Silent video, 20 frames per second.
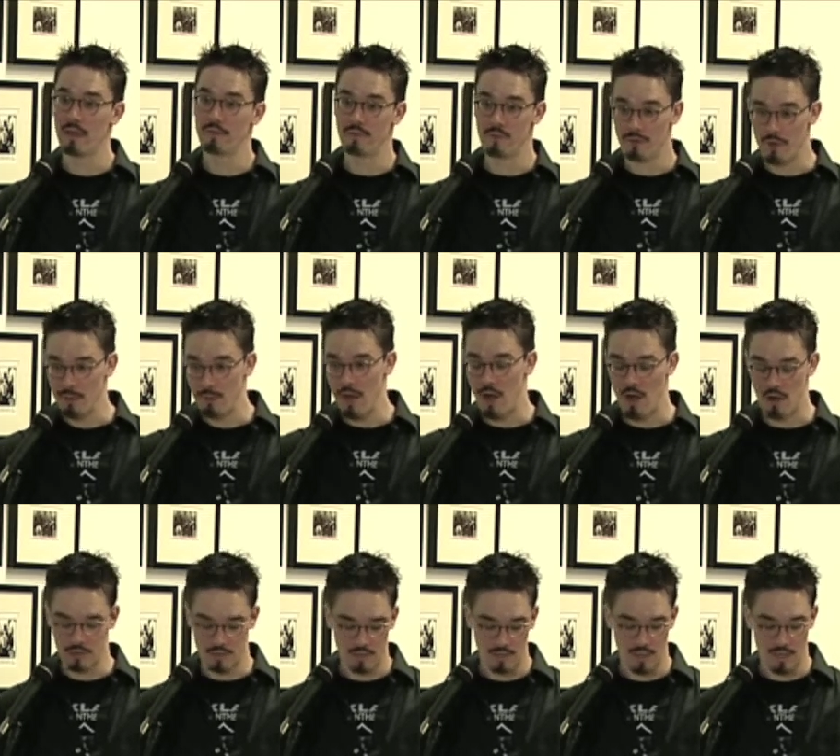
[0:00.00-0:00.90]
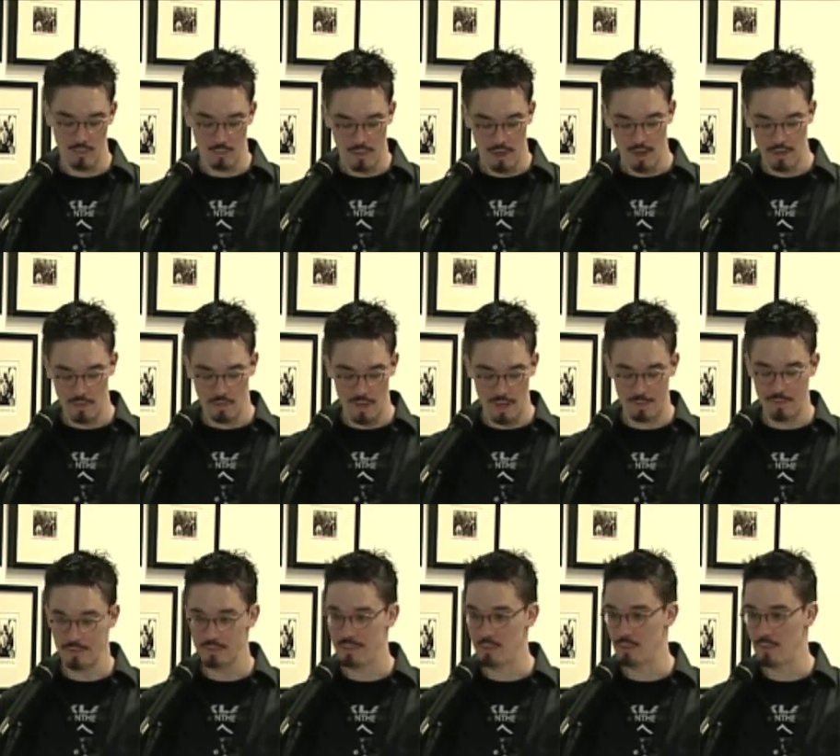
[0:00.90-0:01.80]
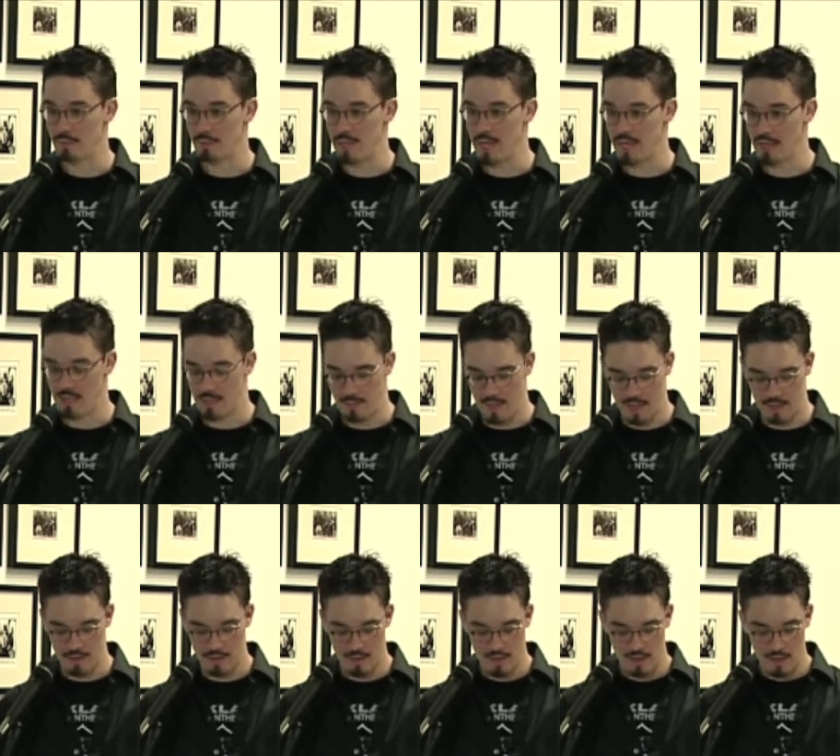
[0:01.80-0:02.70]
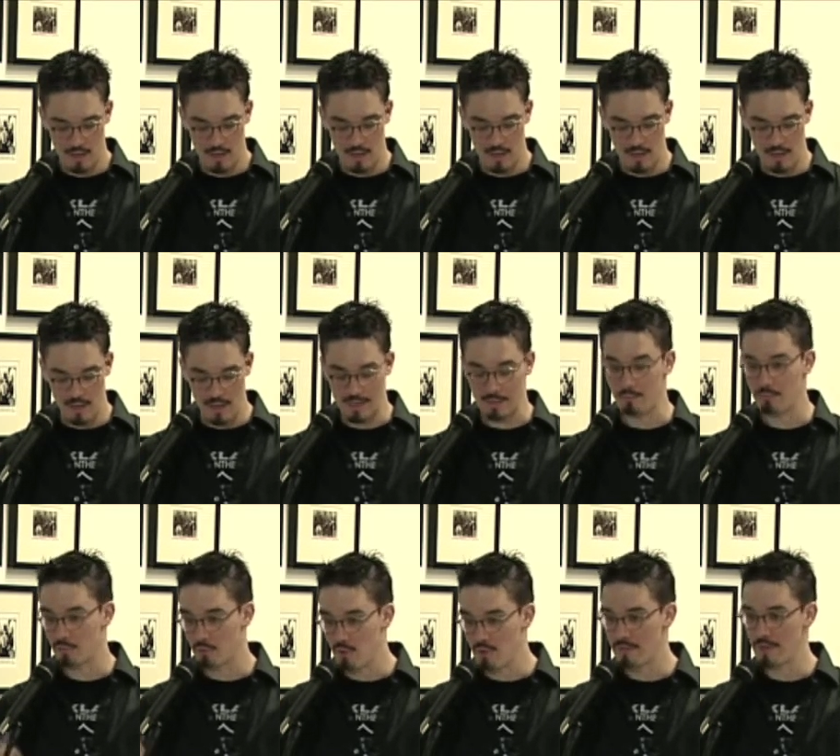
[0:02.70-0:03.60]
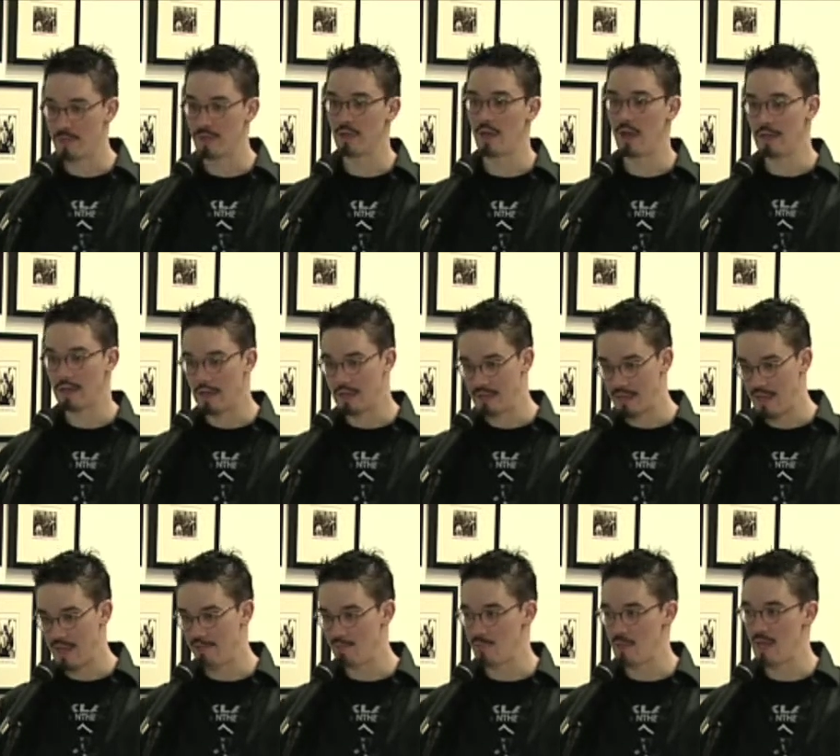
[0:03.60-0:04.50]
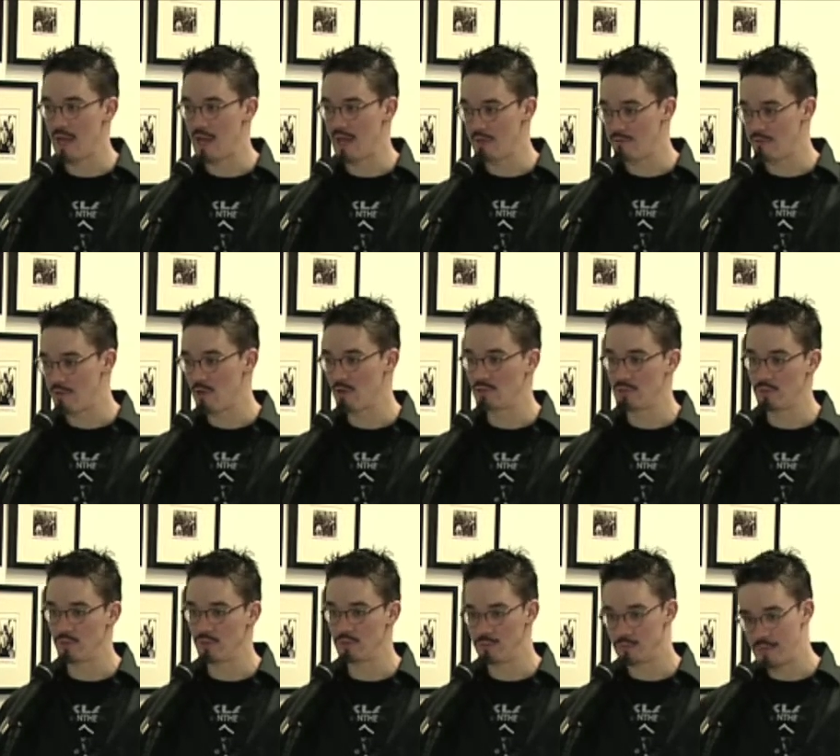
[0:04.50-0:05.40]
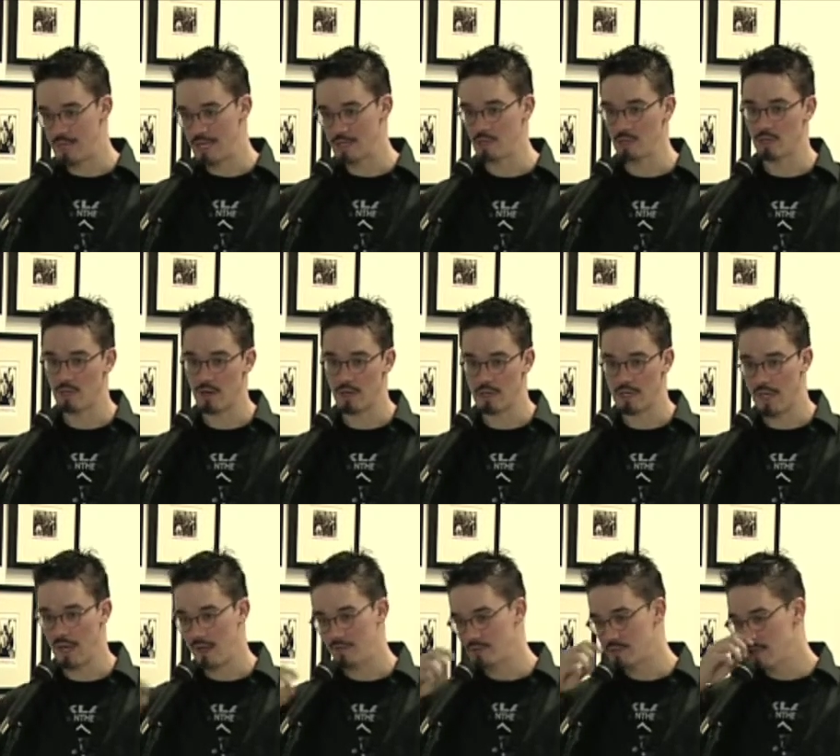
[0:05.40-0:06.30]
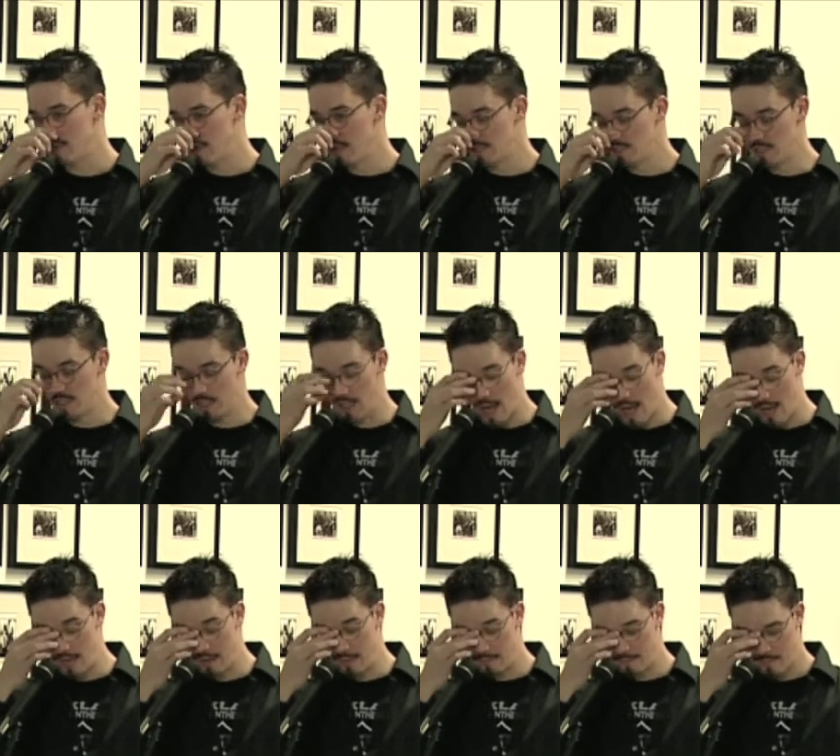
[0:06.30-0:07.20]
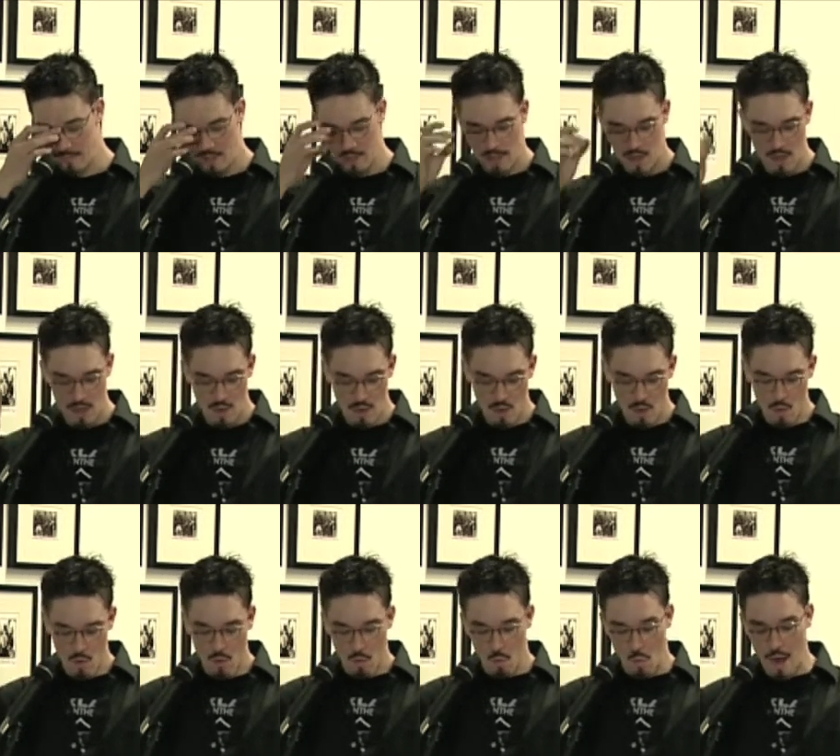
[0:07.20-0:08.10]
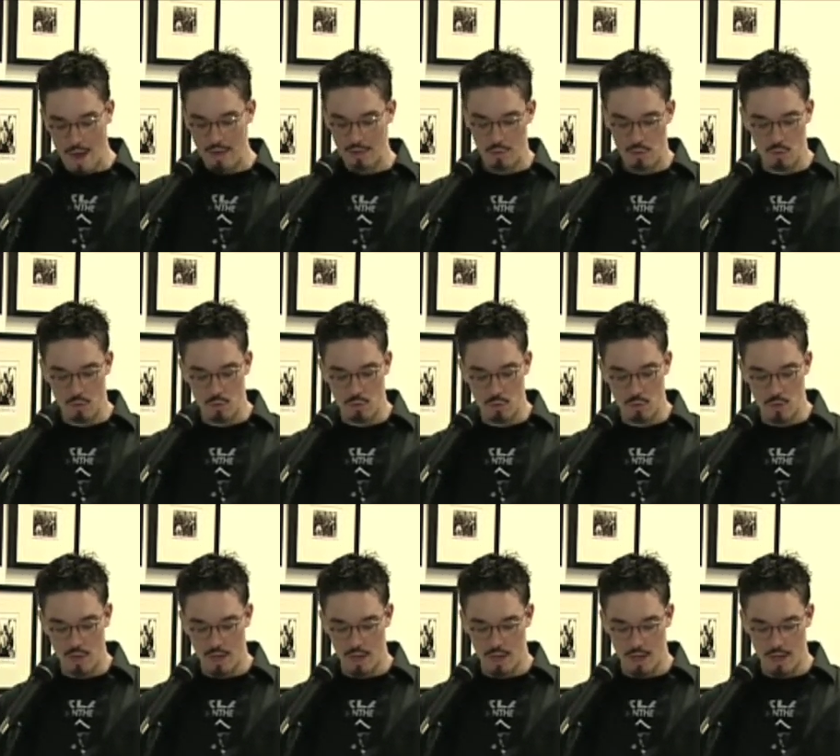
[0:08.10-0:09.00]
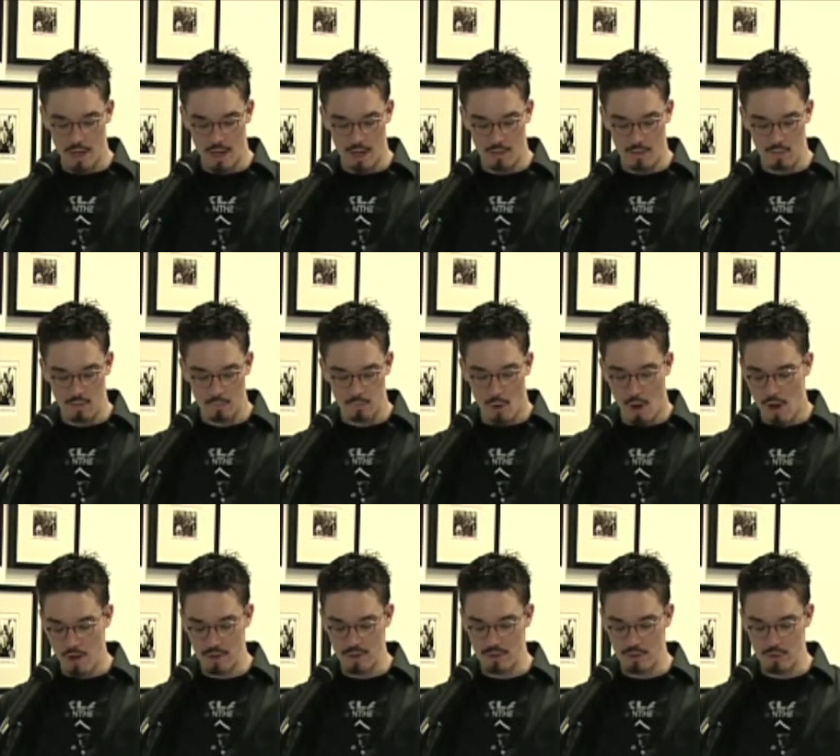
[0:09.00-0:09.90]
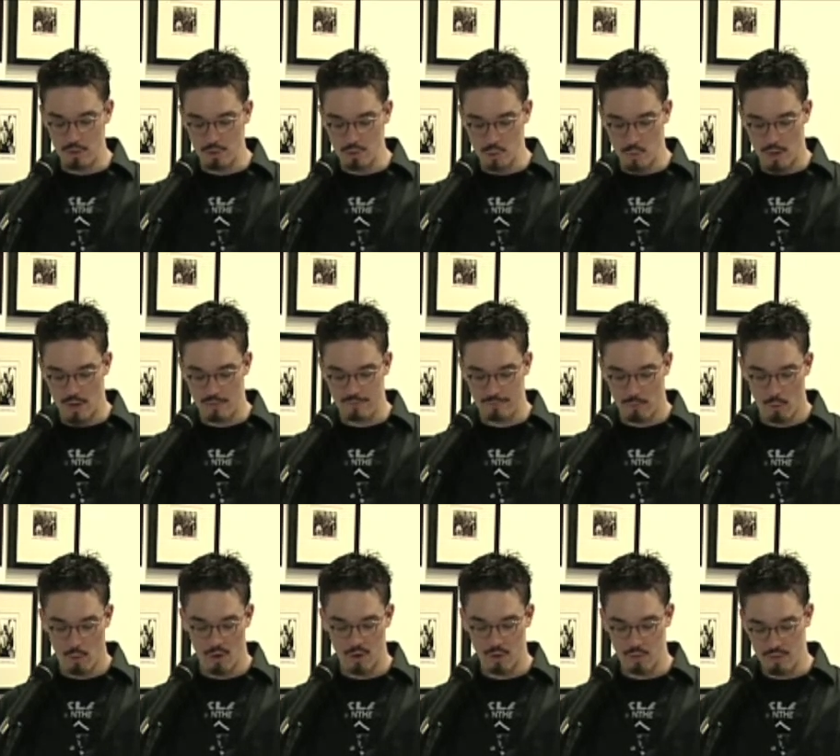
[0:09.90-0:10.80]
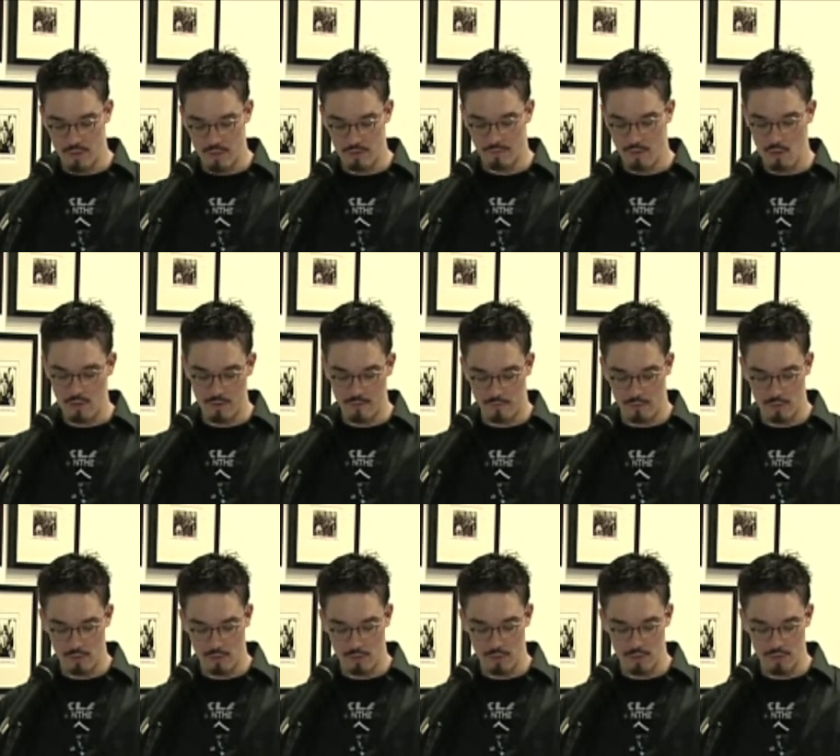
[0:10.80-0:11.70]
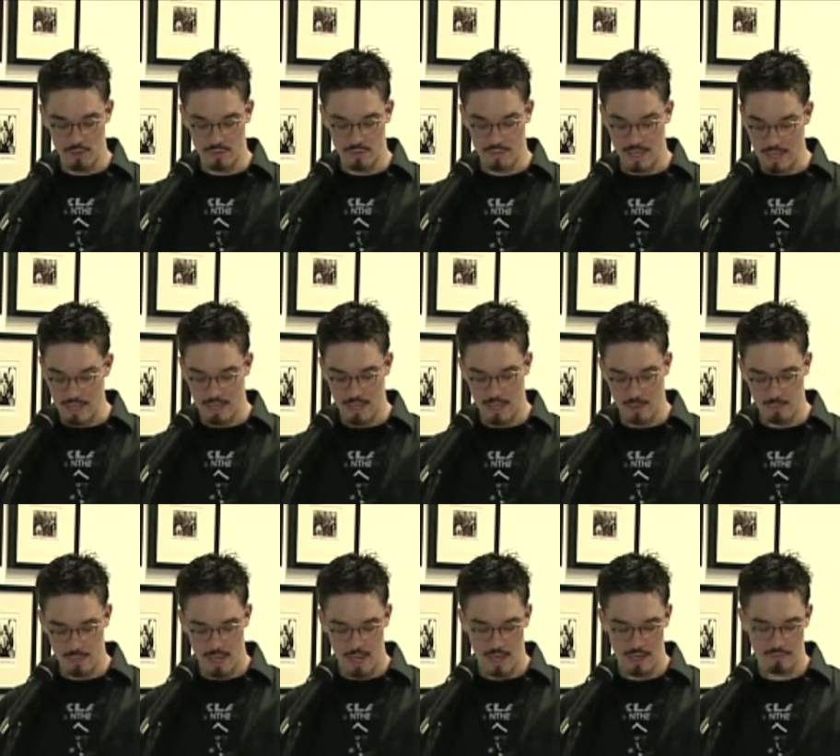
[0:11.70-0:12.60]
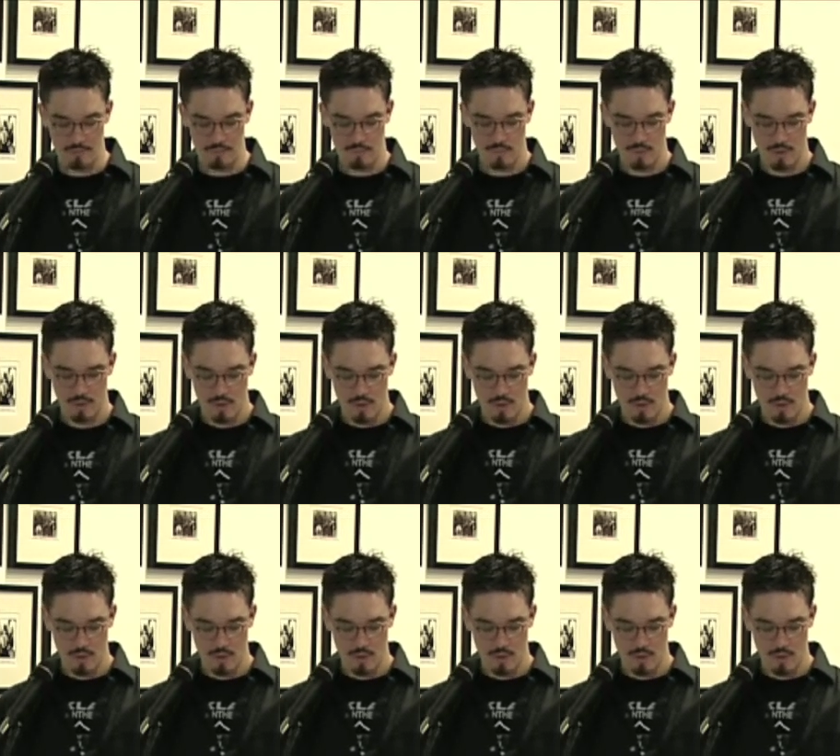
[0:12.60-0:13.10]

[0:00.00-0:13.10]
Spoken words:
If you read my article on the web, you'll see what I'm talking about. I can prove it. I got the FBI 302s from the National Archives. She lied. Why did you pardon the New Square Four, who then voted for you in your Senate campaign?